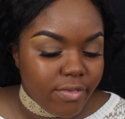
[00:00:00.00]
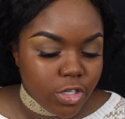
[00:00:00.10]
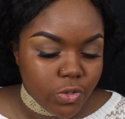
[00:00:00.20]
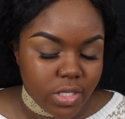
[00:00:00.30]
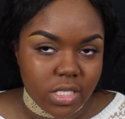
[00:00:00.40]

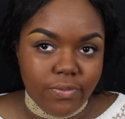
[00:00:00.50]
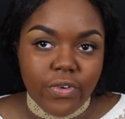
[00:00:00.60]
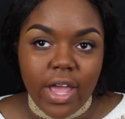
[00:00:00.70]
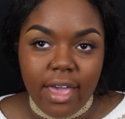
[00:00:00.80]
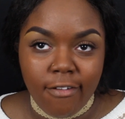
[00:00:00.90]
haven't used this in
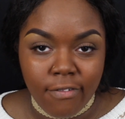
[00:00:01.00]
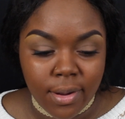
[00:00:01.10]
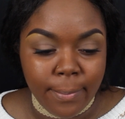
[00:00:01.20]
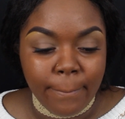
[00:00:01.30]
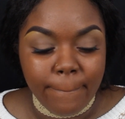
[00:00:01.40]

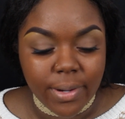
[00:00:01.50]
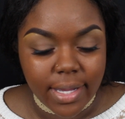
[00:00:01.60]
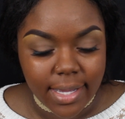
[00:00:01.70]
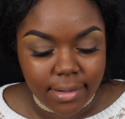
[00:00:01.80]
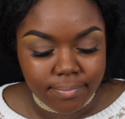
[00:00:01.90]
forever,
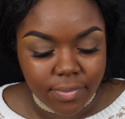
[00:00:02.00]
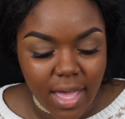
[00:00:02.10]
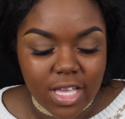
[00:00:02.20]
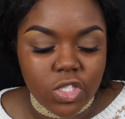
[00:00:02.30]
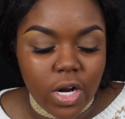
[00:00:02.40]
but
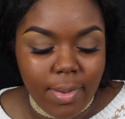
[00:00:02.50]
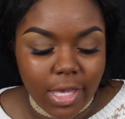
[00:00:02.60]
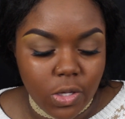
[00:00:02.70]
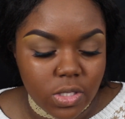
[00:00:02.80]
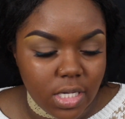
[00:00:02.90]
I started
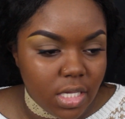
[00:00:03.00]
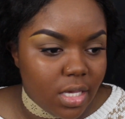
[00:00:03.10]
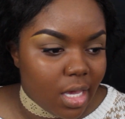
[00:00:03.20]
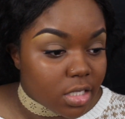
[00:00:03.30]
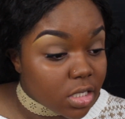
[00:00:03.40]
back using it
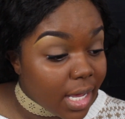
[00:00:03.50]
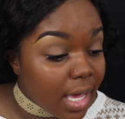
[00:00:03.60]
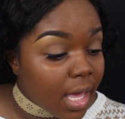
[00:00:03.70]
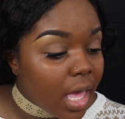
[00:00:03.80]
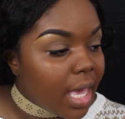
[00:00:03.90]

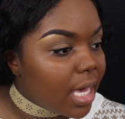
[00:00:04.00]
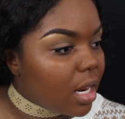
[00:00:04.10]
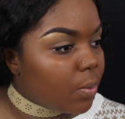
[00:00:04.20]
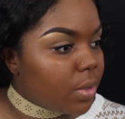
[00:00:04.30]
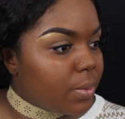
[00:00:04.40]
yesterday,
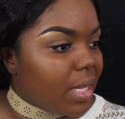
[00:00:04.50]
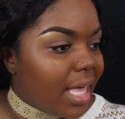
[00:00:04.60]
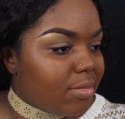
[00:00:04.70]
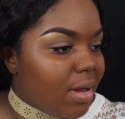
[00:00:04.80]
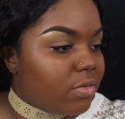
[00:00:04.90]
and I really
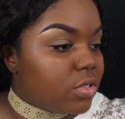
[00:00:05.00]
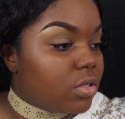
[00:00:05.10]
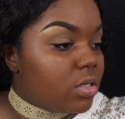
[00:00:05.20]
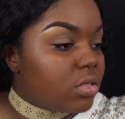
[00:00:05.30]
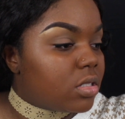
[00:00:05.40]
like my
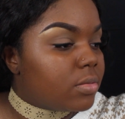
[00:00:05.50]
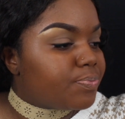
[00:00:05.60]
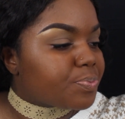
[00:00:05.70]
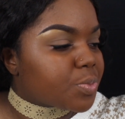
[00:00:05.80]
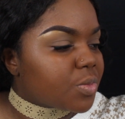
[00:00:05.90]
results.
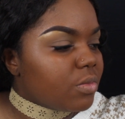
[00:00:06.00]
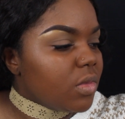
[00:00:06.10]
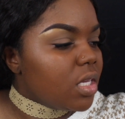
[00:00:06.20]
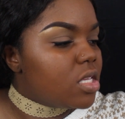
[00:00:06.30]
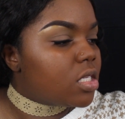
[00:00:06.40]

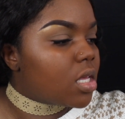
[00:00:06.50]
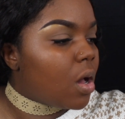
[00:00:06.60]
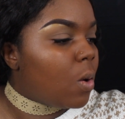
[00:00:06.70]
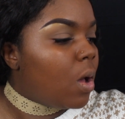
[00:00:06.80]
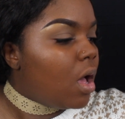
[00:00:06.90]

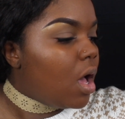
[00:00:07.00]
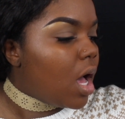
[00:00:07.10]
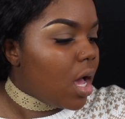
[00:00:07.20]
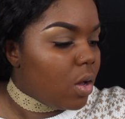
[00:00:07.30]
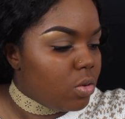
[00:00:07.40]
So,
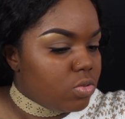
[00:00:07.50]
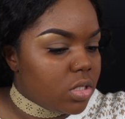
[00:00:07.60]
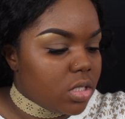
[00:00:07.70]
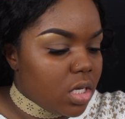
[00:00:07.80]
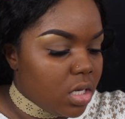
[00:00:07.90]
oh
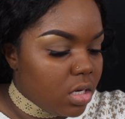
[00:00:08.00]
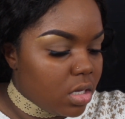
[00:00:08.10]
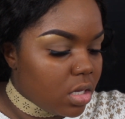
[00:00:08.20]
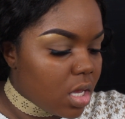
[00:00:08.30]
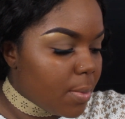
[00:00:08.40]
shit,
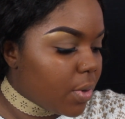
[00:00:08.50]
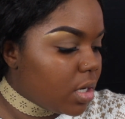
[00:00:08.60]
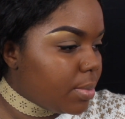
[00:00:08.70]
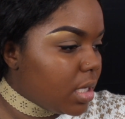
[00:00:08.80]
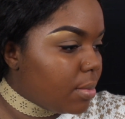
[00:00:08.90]
I'm
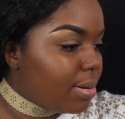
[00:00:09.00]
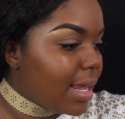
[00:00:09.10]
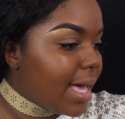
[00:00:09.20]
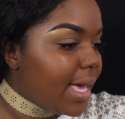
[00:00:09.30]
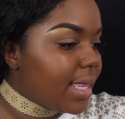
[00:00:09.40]
going to be
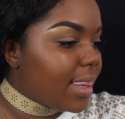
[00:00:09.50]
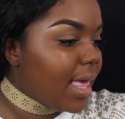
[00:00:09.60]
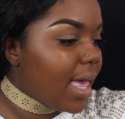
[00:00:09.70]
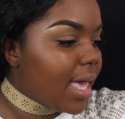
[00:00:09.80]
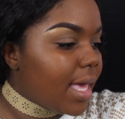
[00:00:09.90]
applying
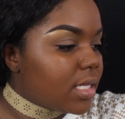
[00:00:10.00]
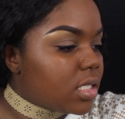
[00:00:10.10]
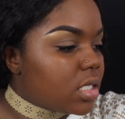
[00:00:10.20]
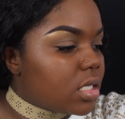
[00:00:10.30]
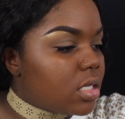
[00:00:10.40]
that
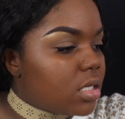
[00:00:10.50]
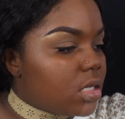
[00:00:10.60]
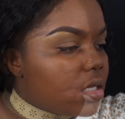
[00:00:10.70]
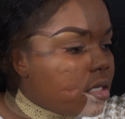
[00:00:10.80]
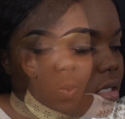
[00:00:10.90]

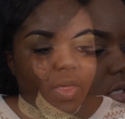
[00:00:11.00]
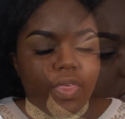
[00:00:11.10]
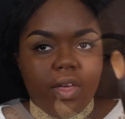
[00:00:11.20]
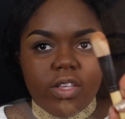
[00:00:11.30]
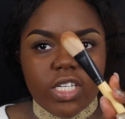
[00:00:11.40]

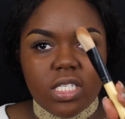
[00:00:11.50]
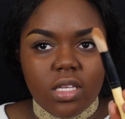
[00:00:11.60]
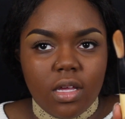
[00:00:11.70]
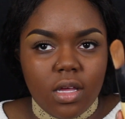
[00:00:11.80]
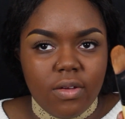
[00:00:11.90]
with just
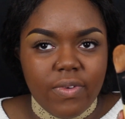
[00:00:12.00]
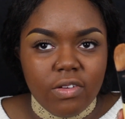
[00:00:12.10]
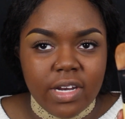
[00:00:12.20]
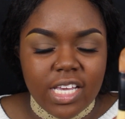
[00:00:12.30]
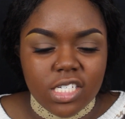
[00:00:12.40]
a
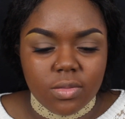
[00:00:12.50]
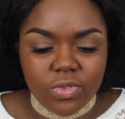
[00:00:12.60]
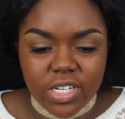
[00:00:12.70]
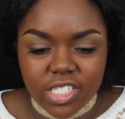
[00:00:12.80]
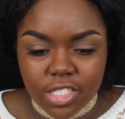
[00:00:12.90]
foundation
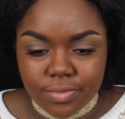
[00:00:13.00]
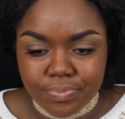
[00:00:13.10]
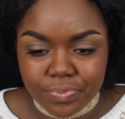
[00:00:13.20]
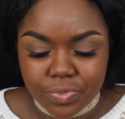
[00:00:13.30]
brush.